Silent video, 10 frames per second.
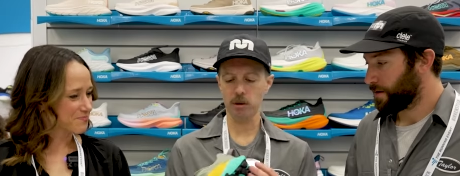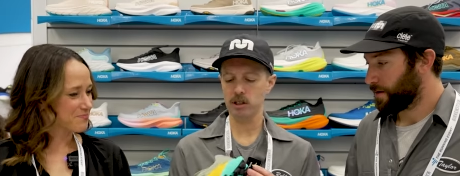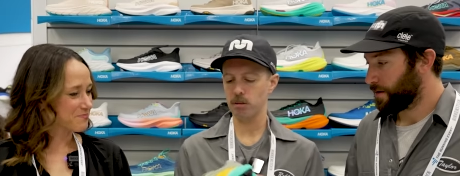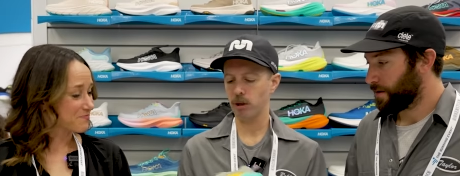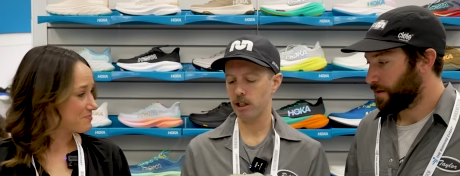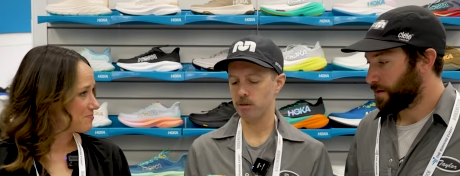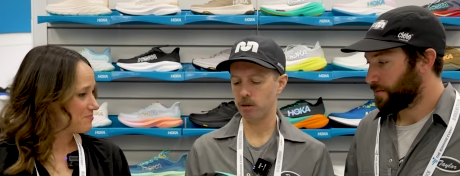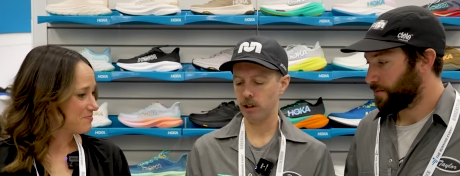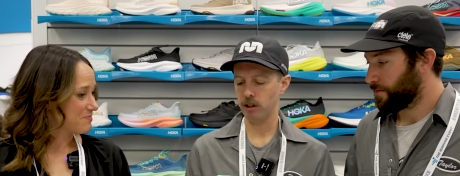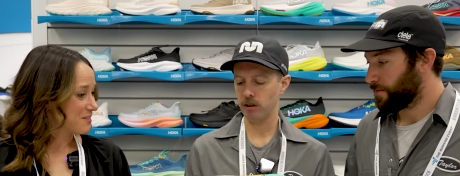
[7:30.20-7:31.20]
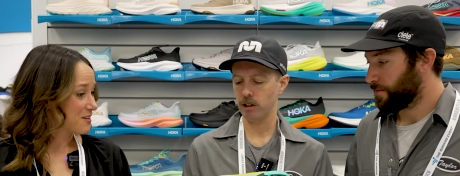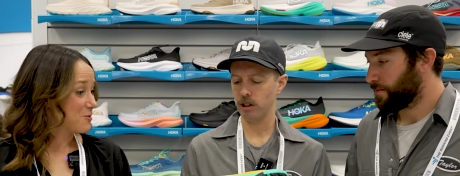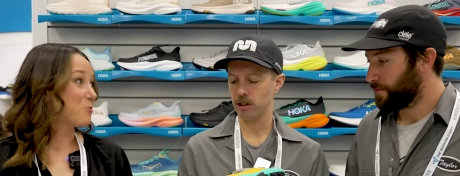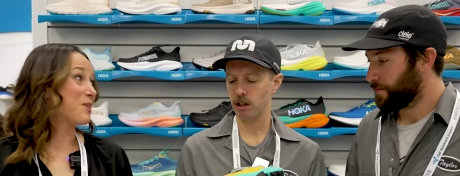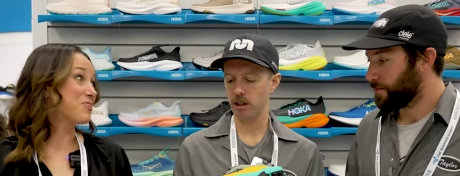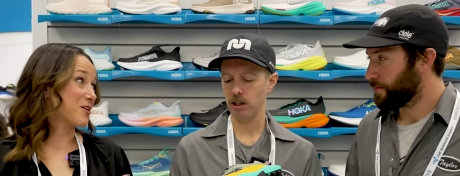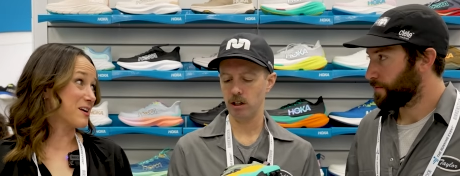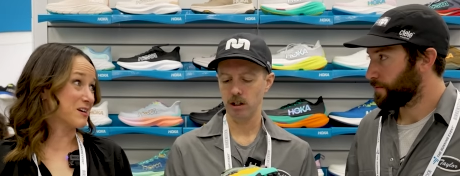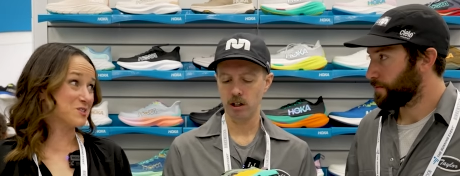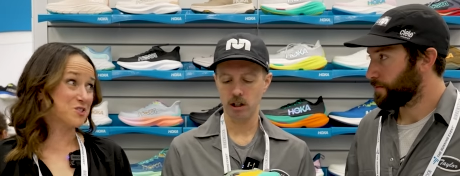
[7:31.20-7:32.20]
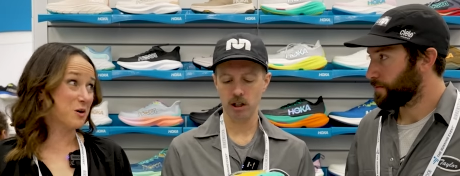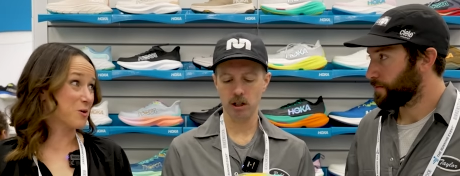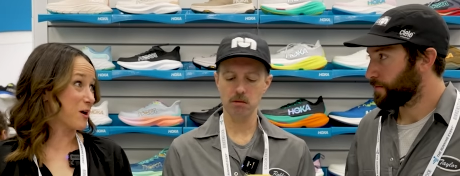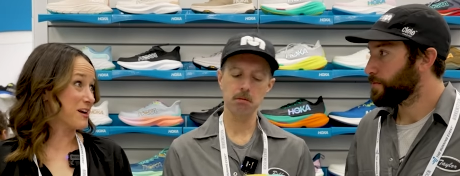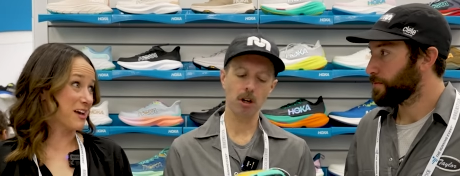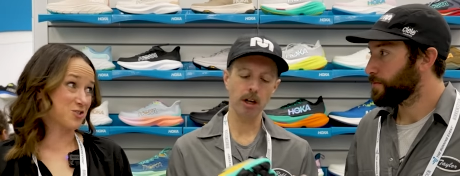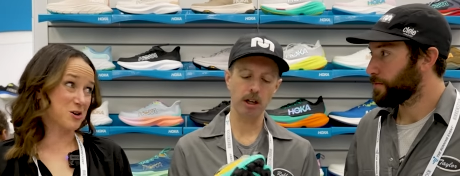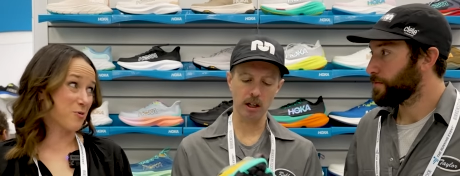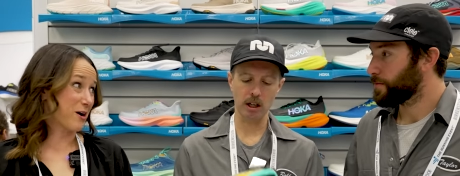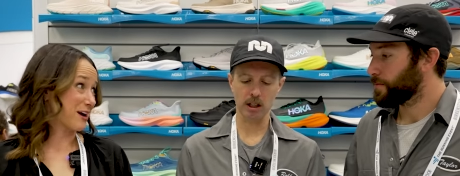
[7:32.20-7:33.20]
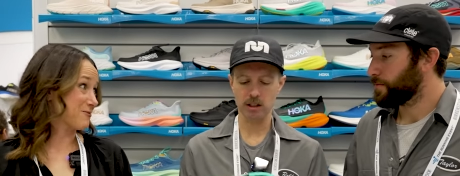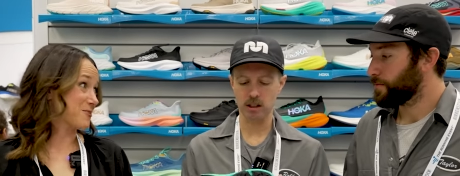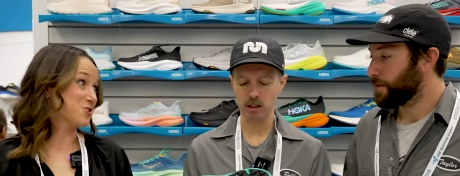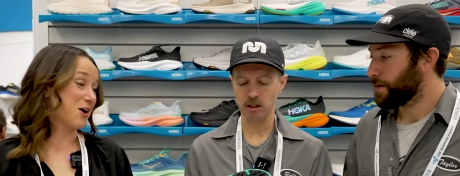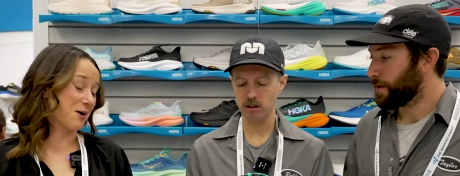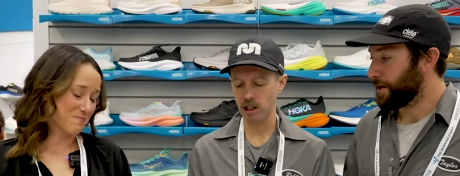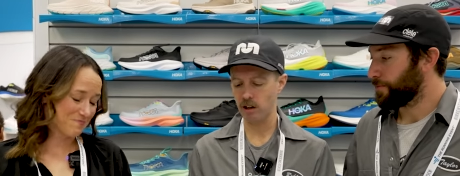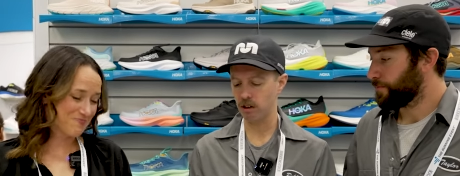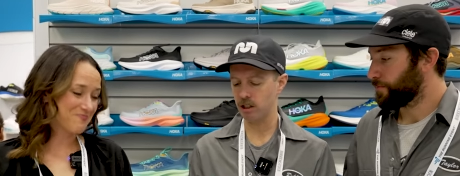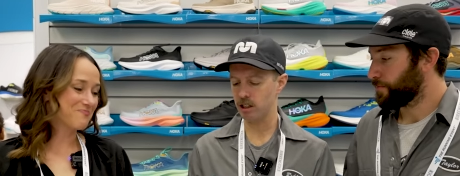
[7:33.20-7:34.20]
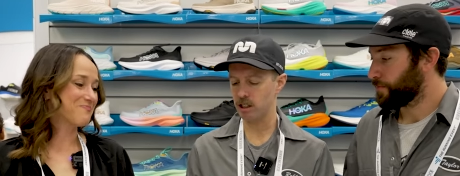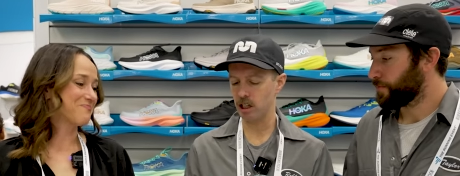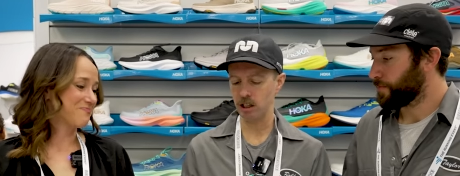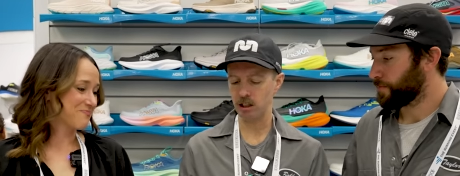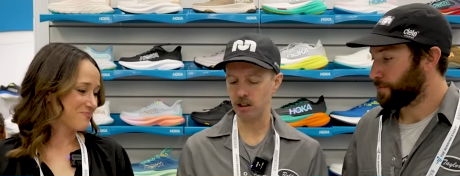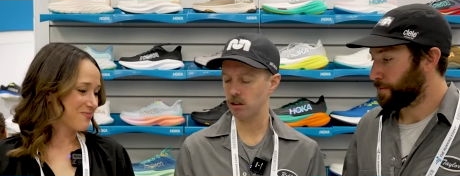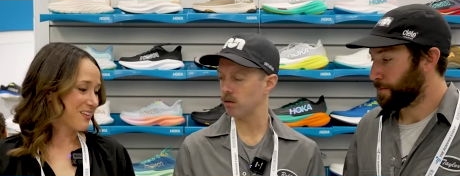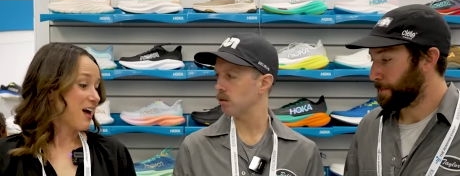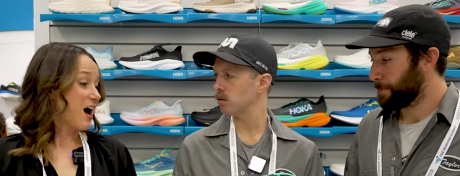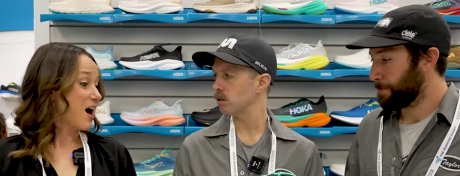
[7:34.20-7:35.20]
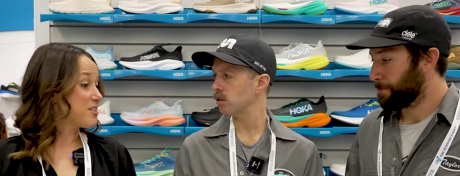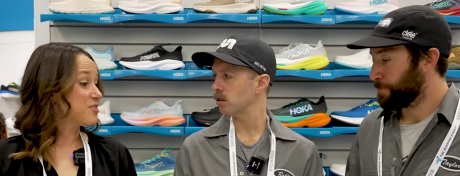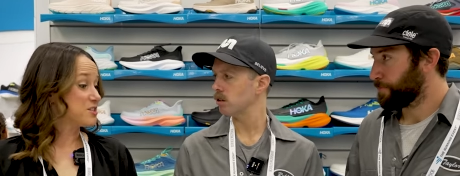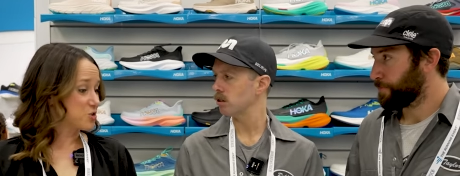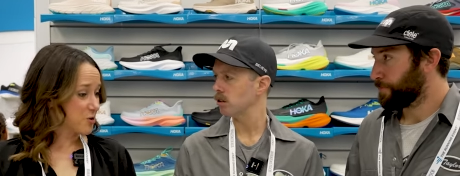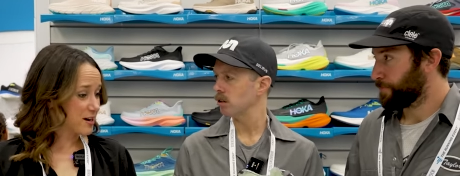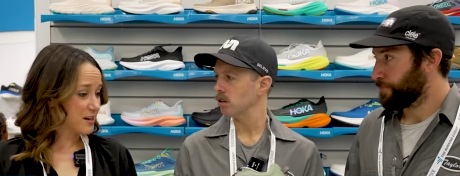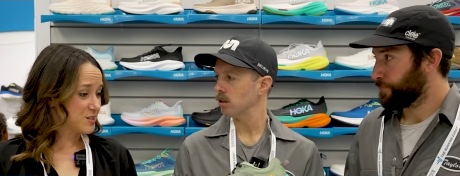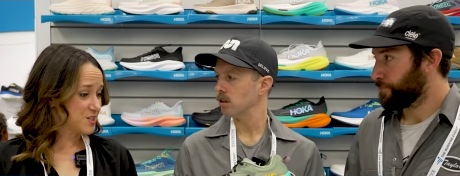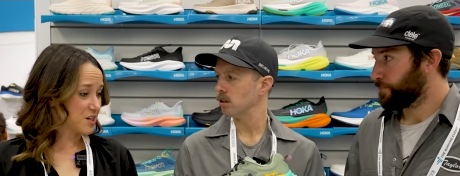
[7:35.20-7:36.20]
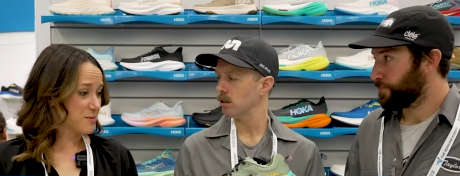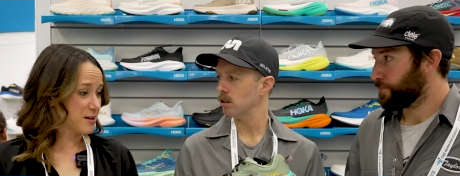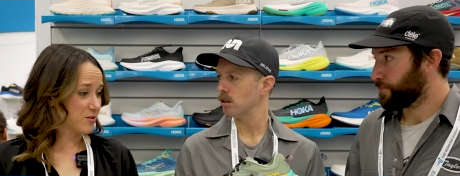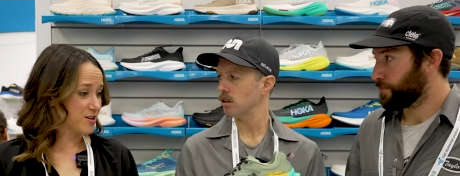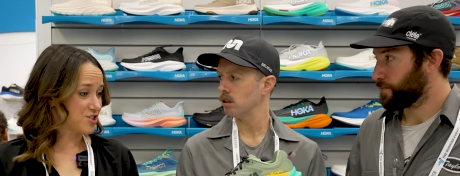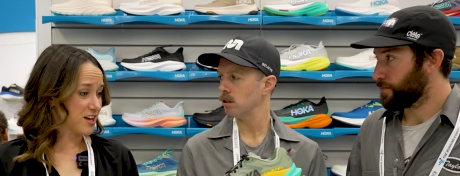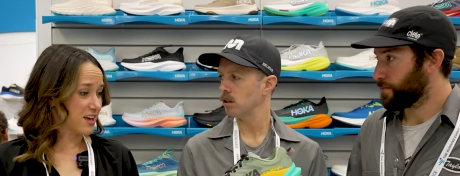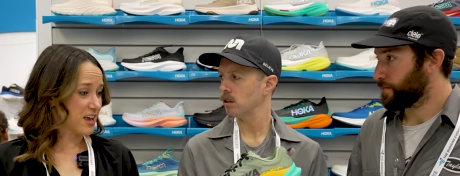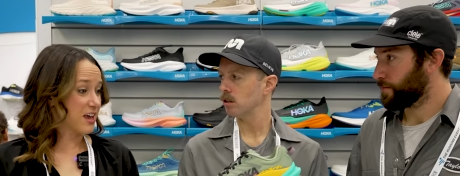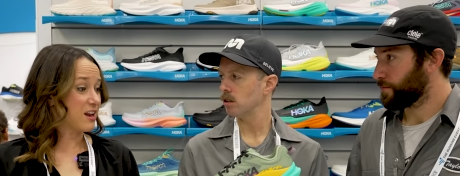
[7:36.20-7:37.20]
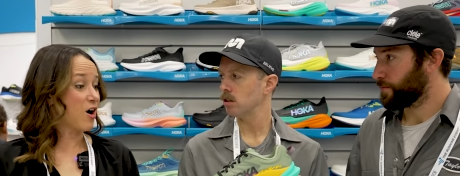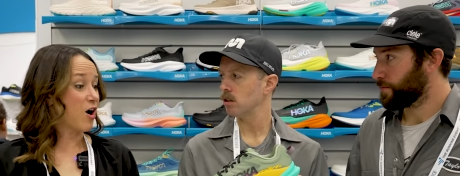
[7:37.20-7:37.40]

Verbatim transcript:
Speaker 1: then what's the price point on this? One
Speaker 2: thirty. So a great entry okay, yeah, point that's for good. trail.
Speaker 1: And release date? Uh,
Speaker 2: the torrent is going to be launching in